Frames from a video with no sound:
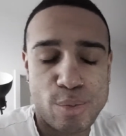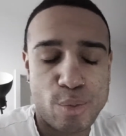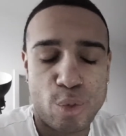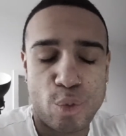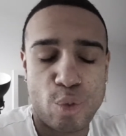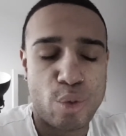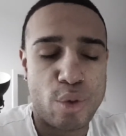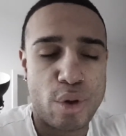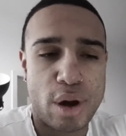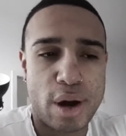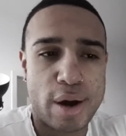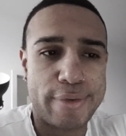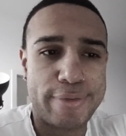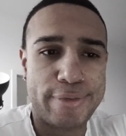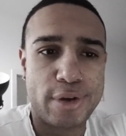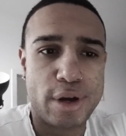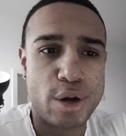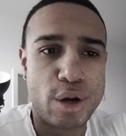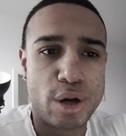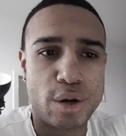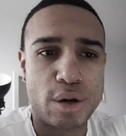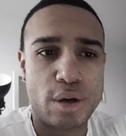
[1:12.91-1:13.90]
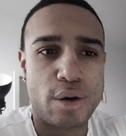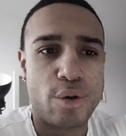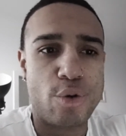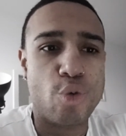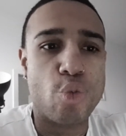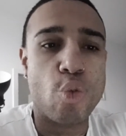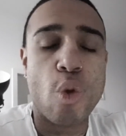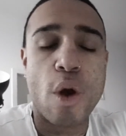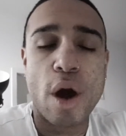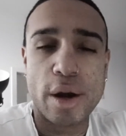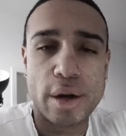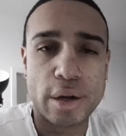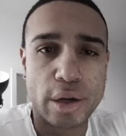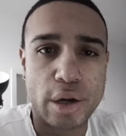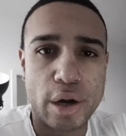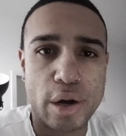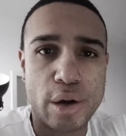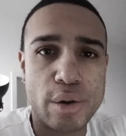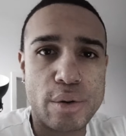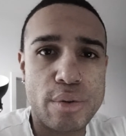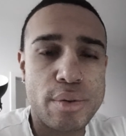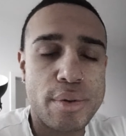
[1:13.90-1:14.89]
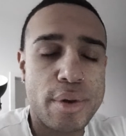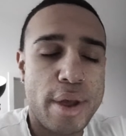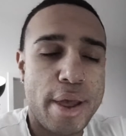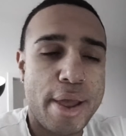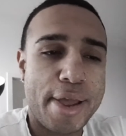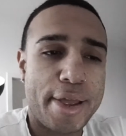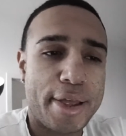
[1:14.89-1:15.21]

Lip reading: wherever you want to go,